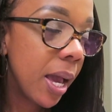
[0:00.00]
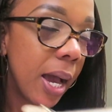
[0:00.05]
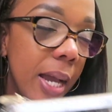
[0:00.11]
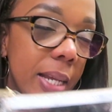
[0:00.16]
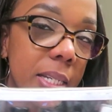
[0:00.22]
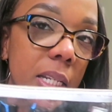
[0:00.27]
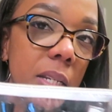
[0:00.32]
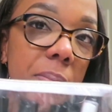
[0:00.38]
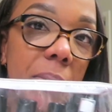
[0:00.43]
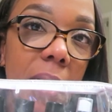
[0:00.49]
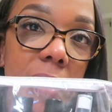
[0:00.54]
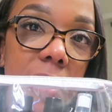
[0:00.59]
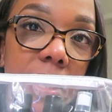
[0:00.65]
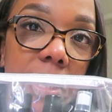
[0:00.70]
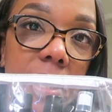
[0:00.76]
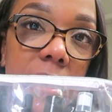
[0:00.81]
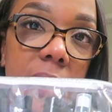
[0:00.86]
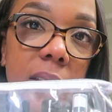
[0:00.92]
I did buy
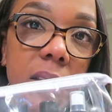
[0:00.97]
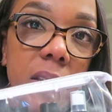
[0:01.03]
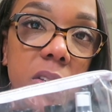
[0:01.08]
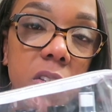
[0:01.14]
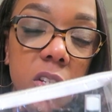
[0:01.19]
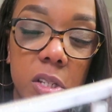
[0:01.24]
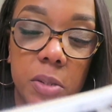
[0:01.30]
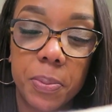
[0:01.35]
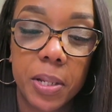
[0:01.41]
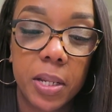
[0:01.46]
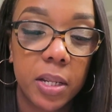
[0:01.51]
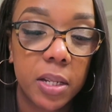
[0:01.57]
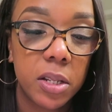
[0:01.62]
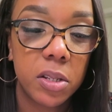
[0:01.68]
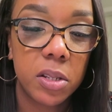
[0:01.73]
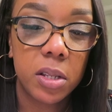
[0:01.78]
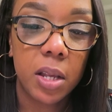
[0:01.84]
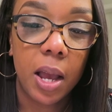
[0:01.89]
these just
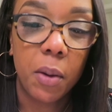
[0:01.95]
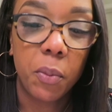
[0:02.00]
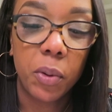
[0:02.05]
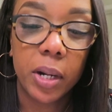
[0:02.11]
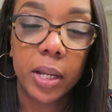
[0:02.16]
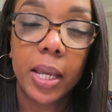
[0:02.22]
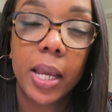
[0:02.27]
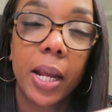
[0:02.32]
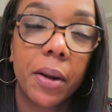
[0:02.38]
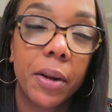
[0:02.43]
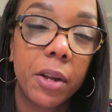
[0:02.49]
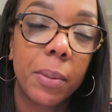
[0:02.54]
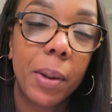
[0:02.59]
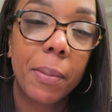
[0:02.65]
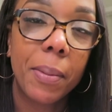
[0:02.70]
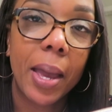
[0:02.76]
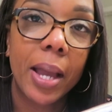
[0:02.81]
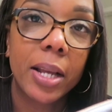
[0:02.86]
because I want to carry on
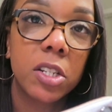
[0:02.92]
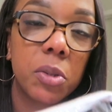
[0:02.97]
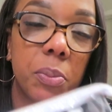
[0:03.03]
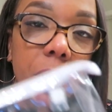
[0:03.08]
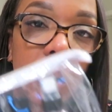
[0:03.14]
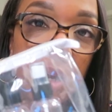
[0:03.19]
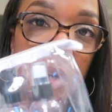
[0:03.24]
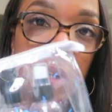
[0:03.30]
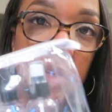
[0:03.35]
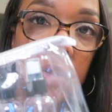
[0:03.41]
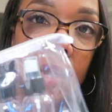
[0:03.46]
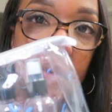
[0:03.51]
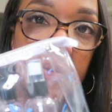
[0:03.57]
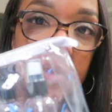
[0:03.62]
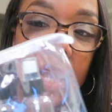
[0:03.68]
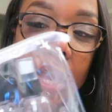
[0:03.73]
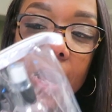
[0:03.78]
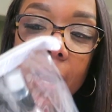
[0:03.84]
my back tomorrow and you
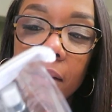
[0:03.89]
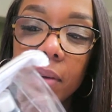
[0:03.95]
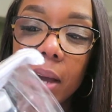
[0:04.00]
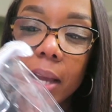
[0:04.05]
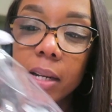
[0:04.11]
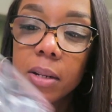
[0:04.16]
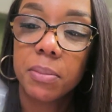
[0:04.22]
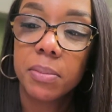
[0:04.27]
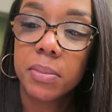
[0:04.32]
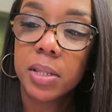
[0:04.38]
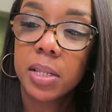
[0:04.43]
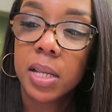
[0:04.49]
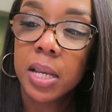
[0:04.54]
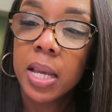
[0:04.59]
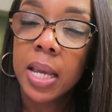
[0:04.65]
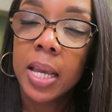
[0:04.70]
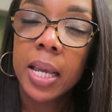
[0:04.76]
have to have items